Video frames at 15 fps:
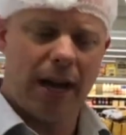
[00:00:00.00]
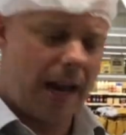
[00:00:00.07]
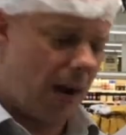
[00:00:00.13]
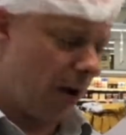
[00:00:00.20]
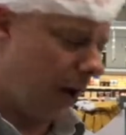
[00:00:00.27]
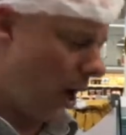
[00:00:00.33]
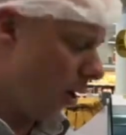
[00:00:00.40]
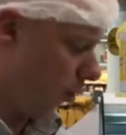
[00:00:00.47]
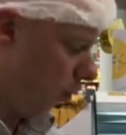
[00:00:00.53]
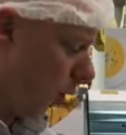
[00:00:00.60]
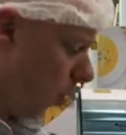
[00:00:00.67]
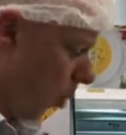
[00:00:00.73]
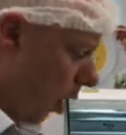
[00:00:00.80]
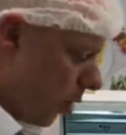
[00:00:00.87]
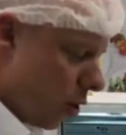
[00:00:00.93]
and I go
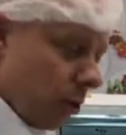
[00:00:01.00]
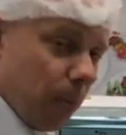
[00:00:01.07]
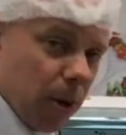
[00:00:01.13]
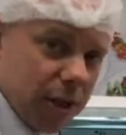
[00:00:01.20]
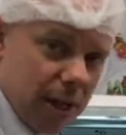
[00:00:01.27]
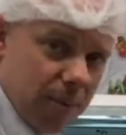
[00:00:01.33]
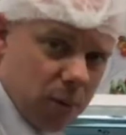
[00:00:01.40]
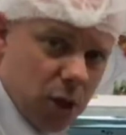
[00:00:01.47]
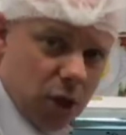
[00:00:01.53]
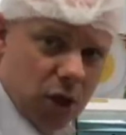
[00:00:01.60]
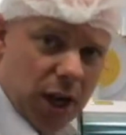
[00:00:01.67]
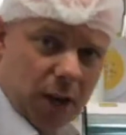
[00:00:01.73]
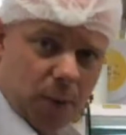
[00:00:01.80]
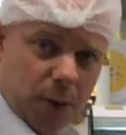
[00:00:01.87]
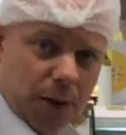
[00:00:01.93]
through and I do my temperature
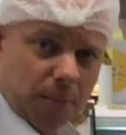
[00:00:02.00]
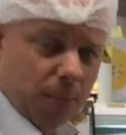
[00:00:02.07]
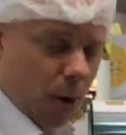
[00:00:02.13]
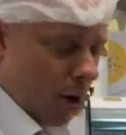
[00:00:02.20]
check with the